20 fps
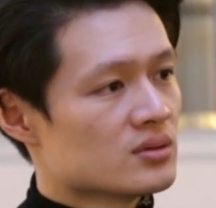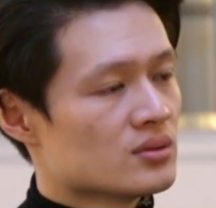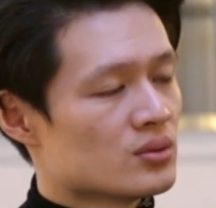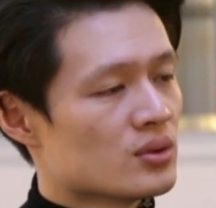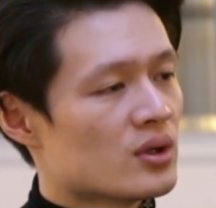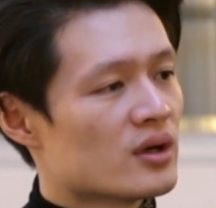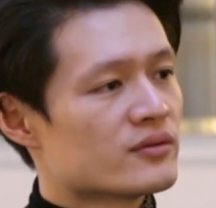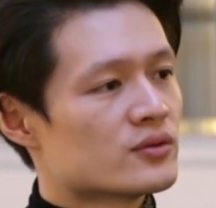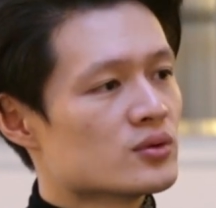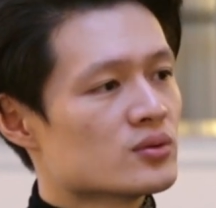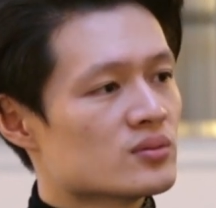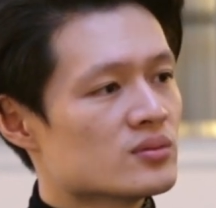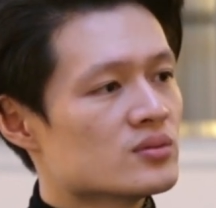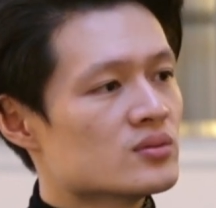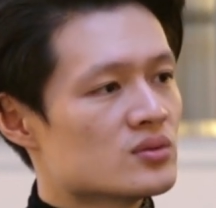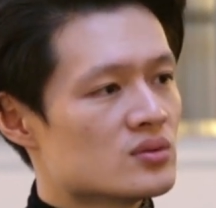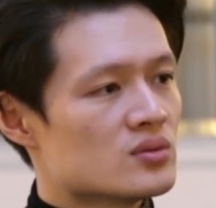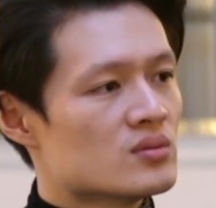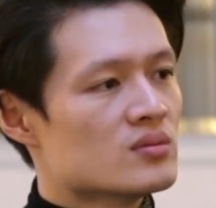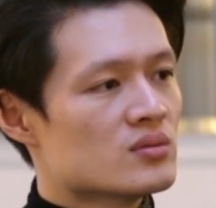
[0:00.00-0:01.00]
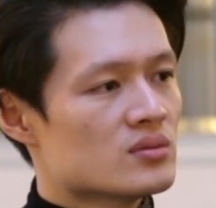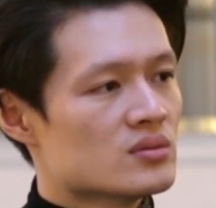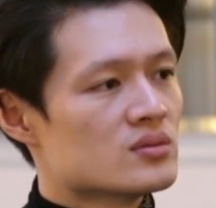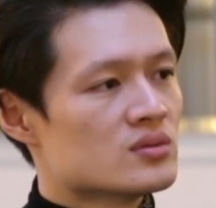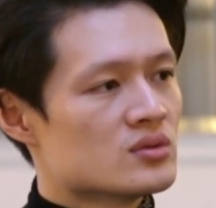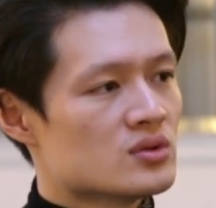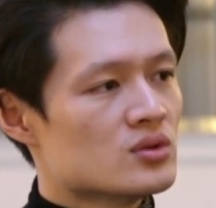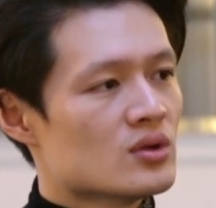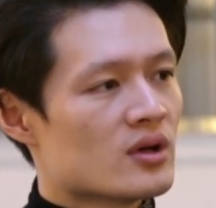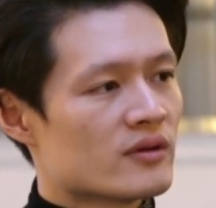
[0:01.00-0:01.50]
You have
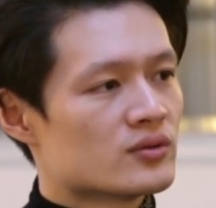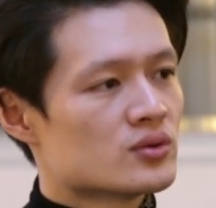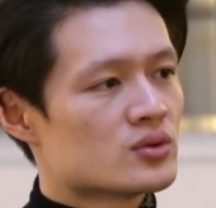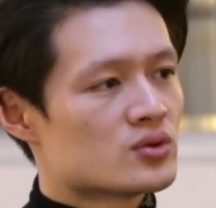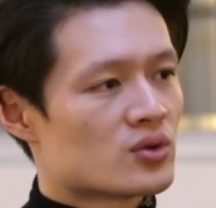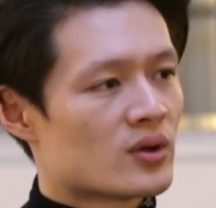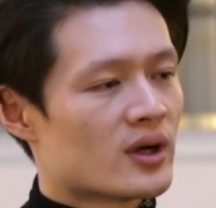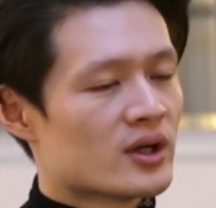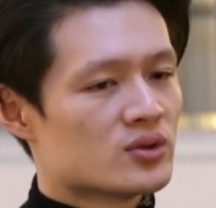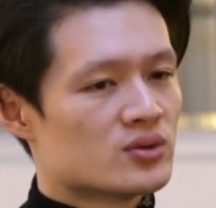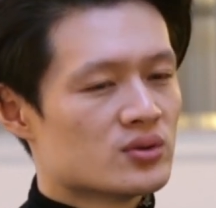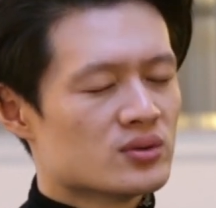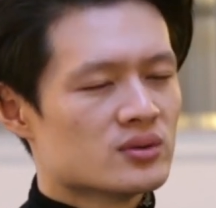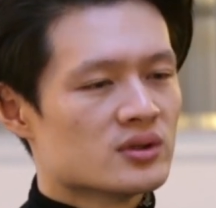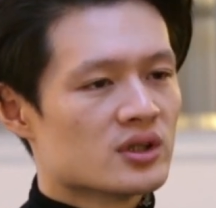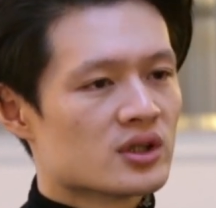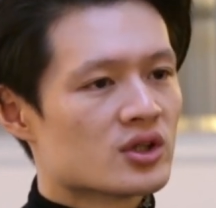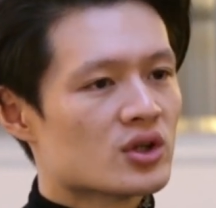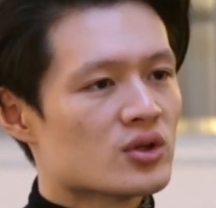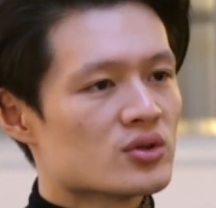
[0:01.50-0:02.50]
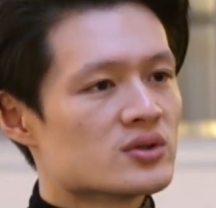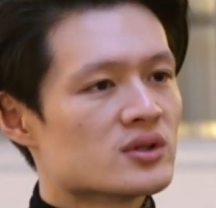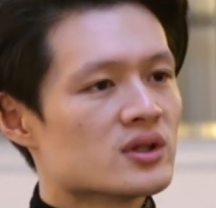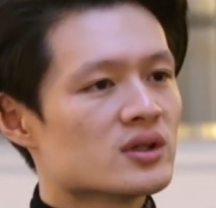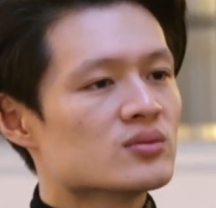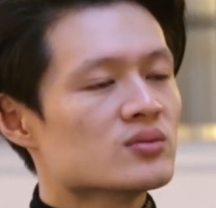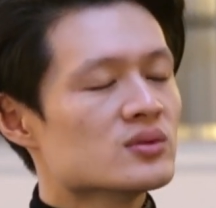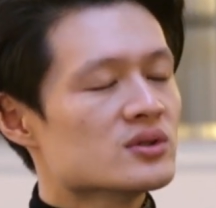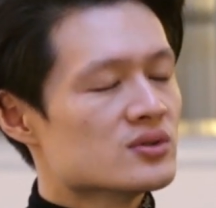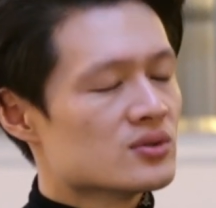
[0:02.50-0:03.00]
to try to
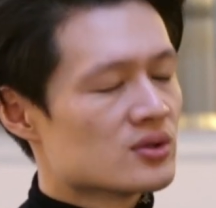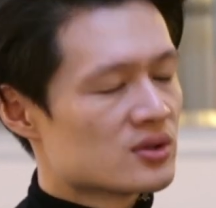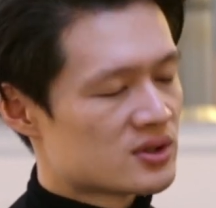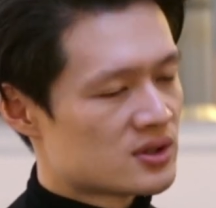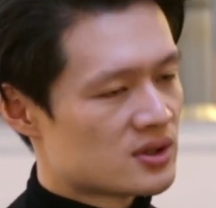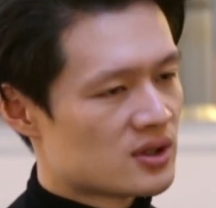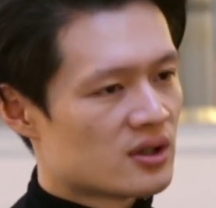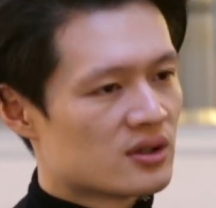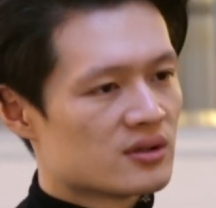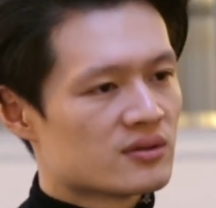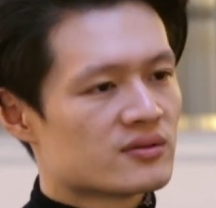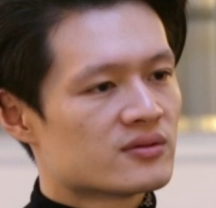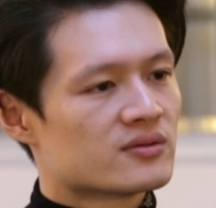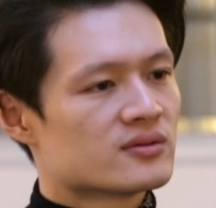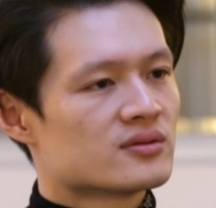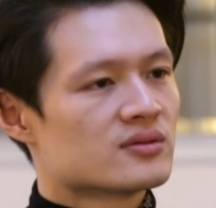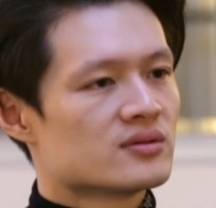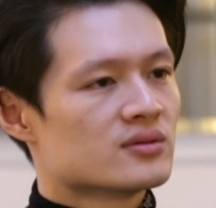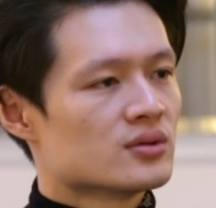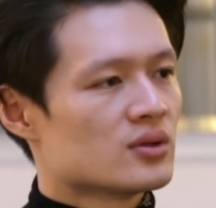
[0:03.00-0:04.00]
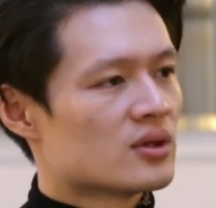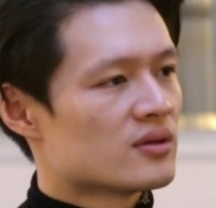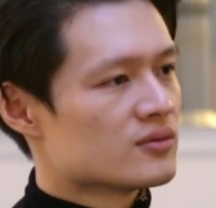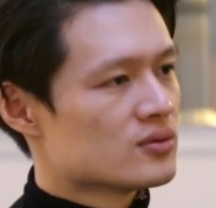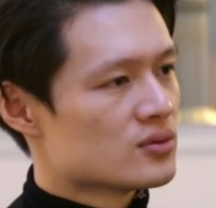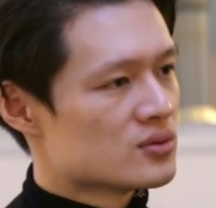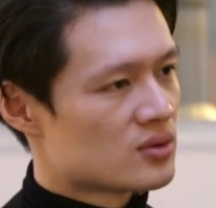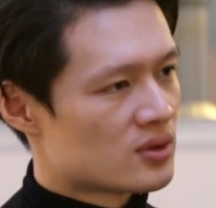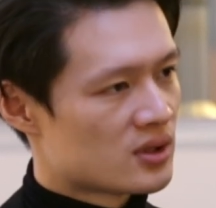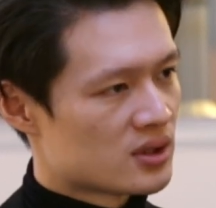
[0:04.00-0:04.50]
negotiate with yourself. You have
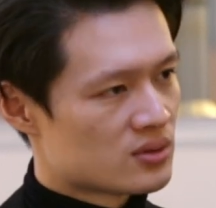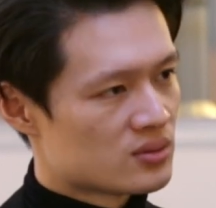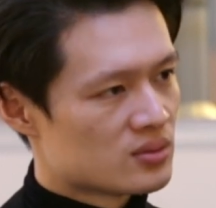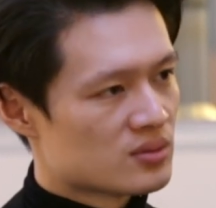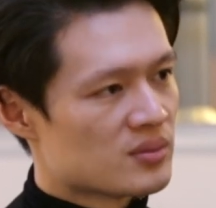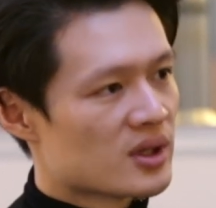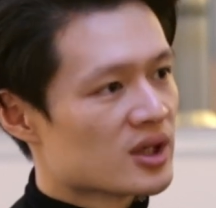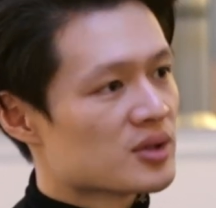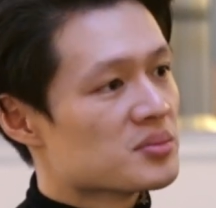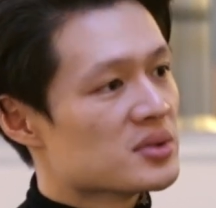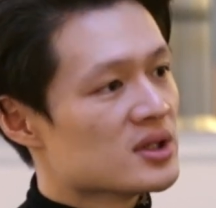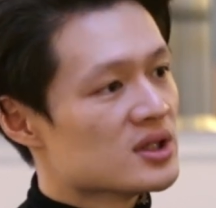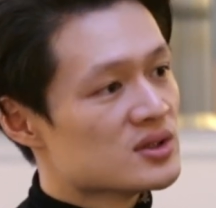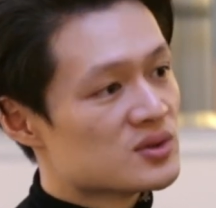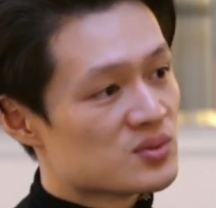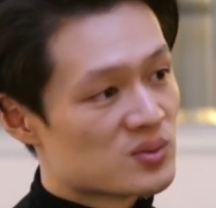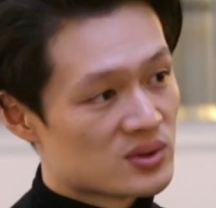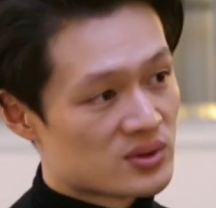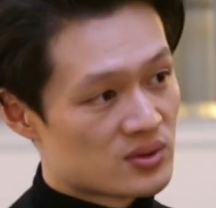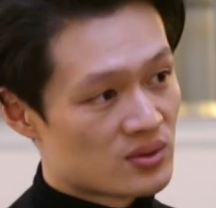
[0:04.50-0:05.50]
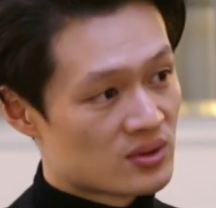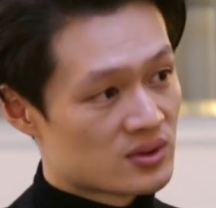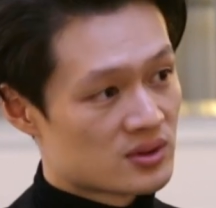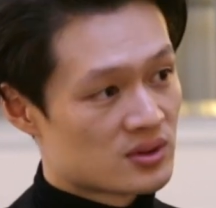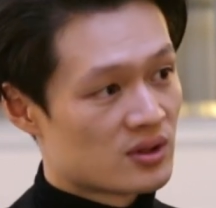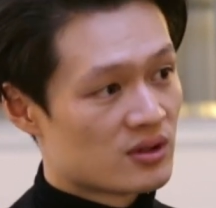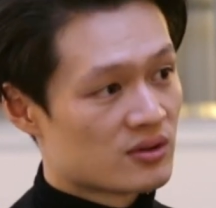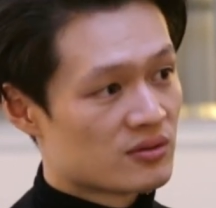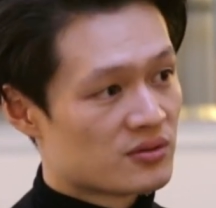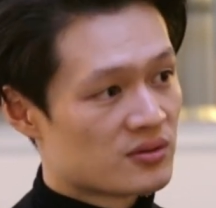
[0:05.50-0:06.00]
to try to make peace with
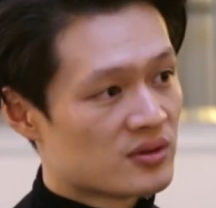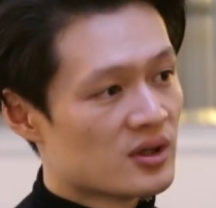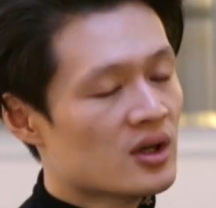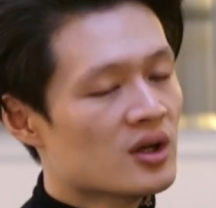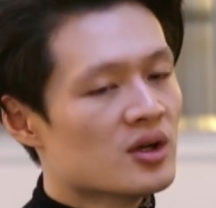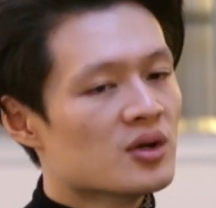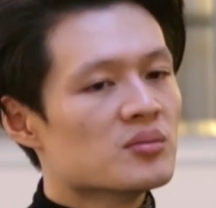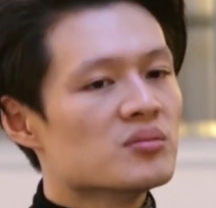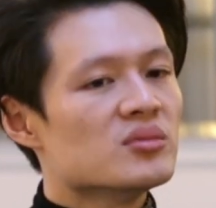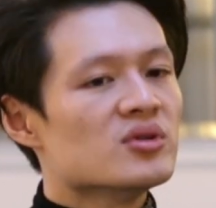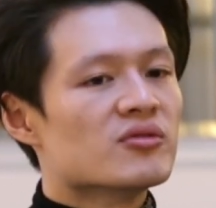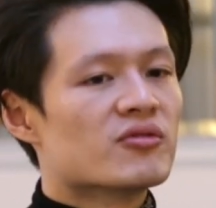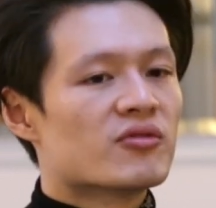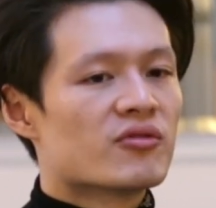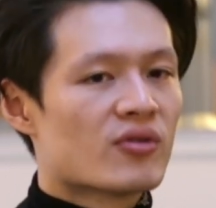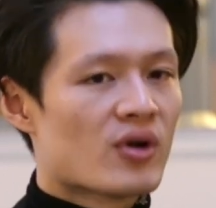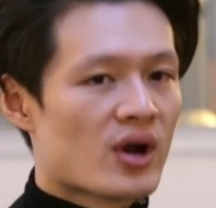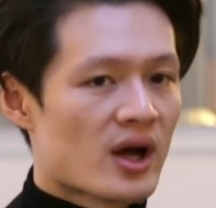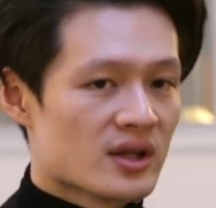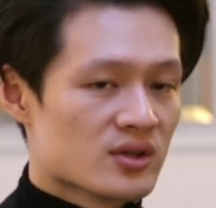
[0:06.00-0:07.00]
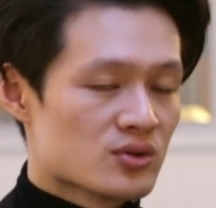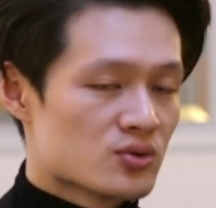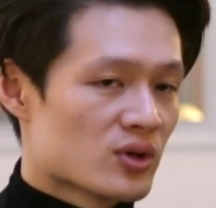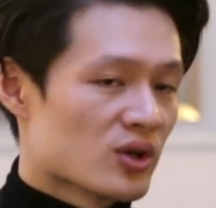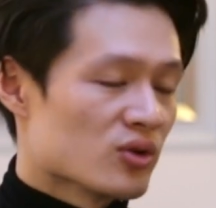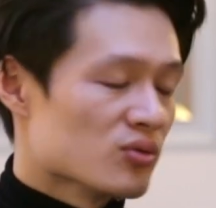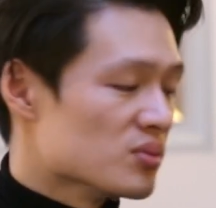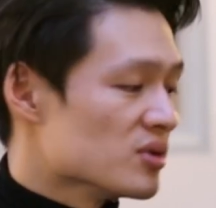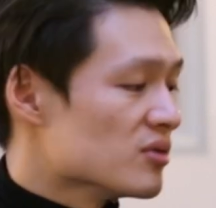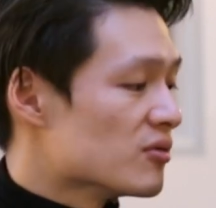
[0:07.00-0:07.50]
yourself.
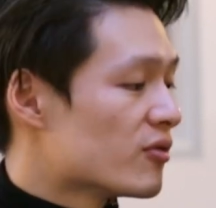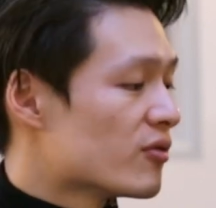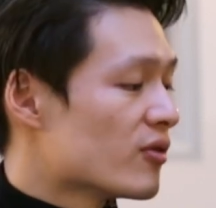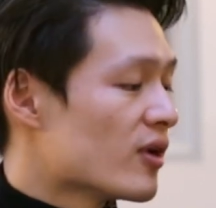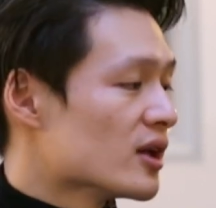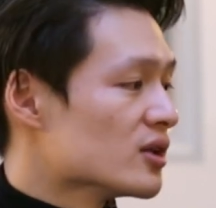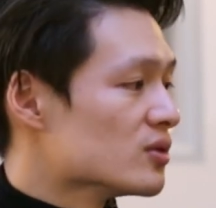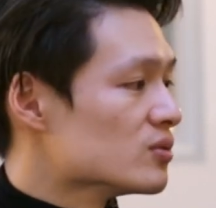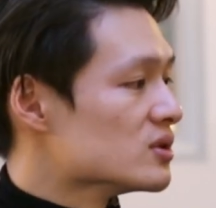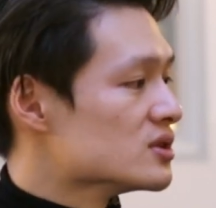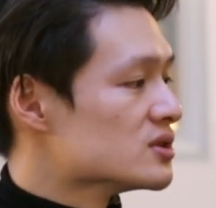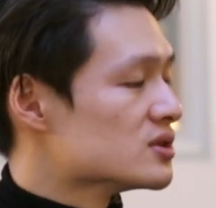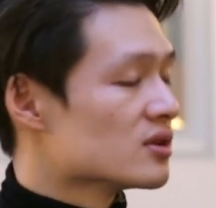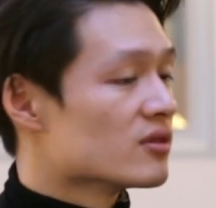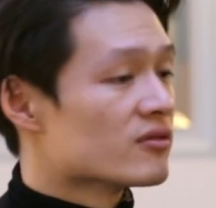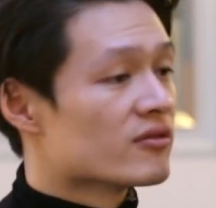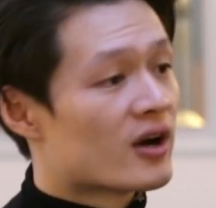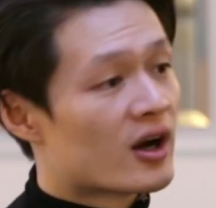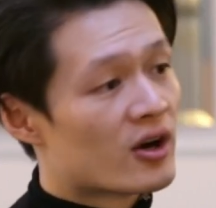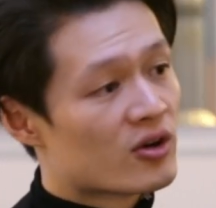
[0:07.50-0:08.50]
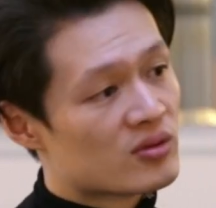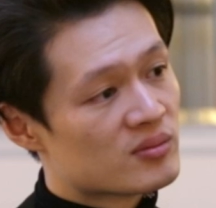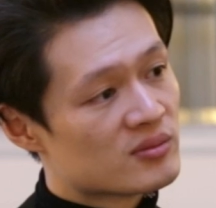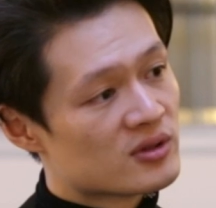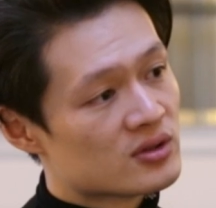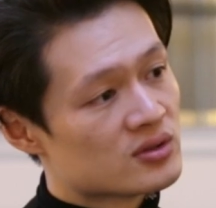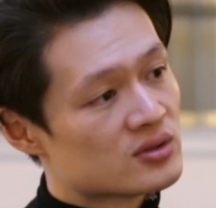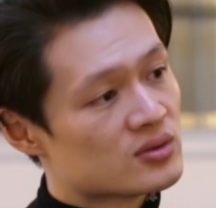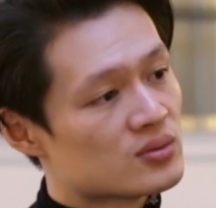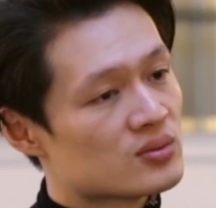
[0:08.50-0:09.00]
Try to be friend with the
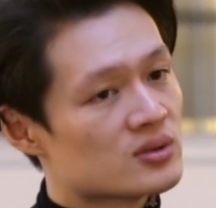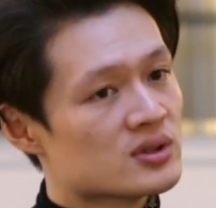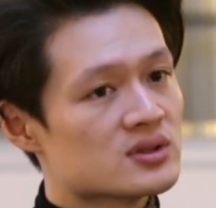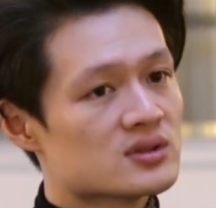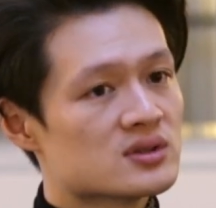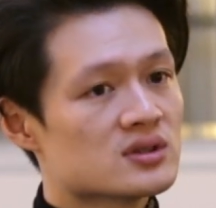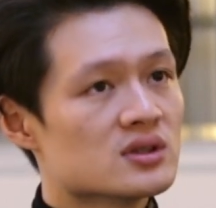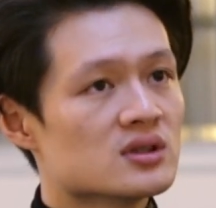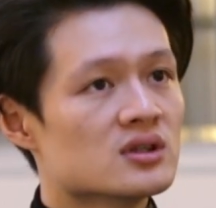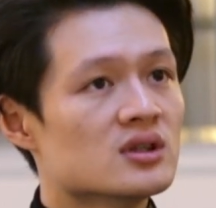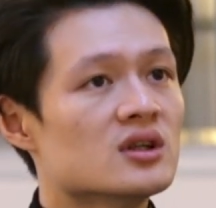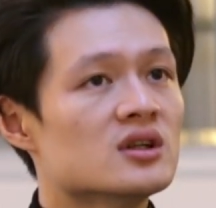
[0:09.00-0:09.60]
environment, with the